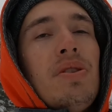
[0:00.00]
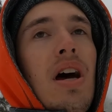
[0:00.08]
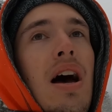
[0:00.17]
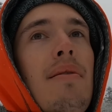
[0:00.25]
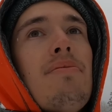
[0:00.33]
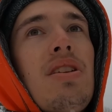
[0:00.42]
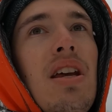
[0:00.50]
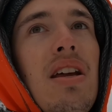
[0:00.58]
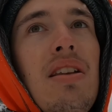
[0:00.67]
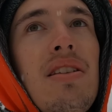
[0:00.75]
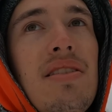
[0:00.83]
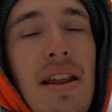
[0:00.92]
times
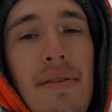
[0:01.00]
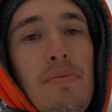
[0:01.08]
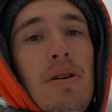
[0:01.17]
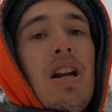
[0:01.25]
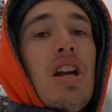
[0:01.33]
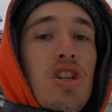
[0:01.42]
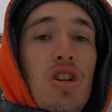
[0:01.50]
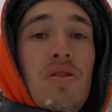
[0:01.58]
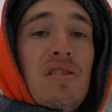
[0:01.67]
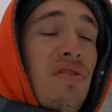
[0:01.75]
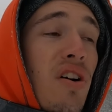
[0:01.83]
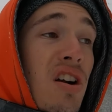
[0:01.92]
and it's never been an issue
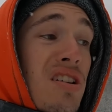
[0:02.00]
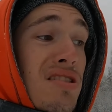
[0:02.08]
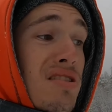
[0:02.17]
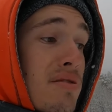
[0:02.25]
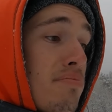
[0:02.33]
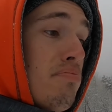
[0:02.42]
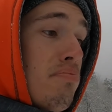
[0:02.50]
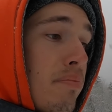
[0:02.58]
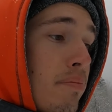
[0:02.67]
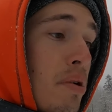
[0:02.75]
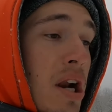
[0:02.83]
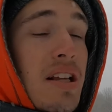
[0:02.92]
as far as
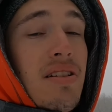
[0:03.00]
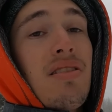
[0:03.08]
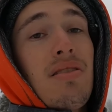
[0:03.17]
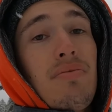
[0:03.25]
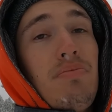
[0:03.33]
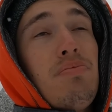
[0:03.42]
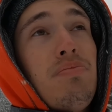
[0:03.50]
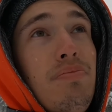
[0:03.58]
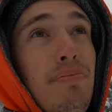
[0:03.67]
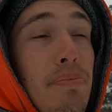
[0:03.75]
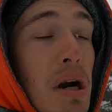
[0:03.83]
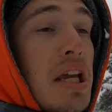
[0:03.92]

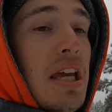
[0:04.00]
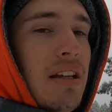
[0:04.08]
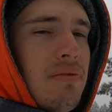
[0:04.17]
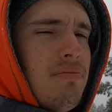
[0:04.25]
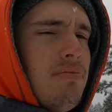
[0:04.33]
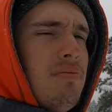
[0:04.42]
braking.